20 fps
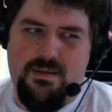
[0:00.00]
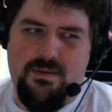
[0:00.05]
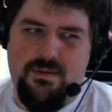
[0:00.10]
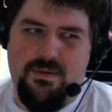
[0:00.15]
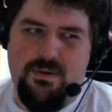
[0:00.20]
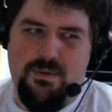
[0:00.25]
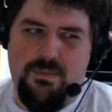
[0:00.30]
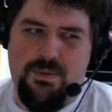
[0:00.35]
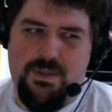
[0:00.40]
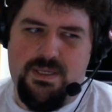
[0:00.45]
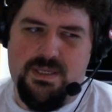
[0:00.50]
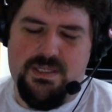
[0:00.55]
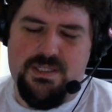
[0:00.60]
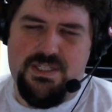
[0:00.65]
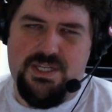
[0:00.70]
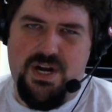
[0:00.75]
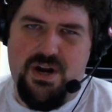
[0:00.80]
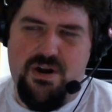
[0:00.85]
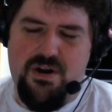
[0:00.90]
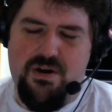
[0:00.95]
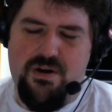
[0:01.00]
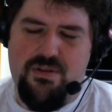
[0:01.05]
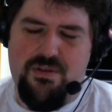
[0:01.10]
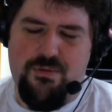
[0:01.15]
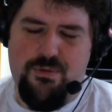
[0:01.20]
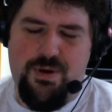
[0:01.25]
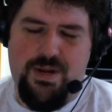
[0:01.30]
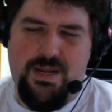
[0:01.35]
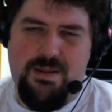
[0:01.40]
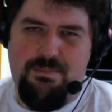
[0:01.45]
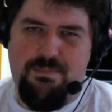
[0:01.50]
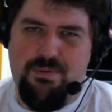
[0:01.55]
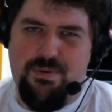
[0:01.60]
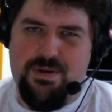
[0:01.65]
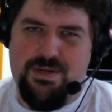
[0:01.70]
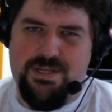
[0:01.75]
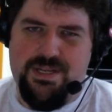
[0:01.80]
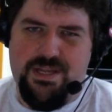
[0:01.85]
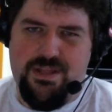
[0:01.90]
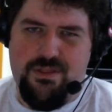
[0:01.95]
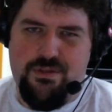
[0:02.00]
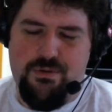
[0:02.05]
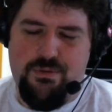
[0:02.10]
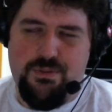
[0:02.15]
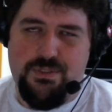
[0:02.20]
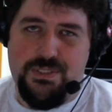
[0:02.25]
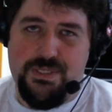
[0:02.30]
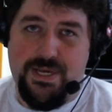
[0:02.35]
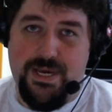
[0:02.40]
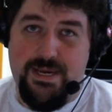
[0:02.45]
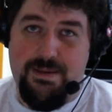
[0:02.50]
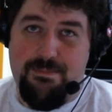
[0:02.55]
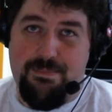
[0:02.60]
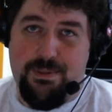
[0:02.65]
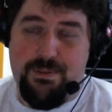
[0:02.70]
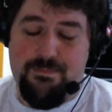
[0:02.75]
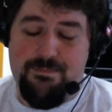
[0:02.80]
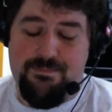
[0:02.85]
we can share 3D printing through Skype,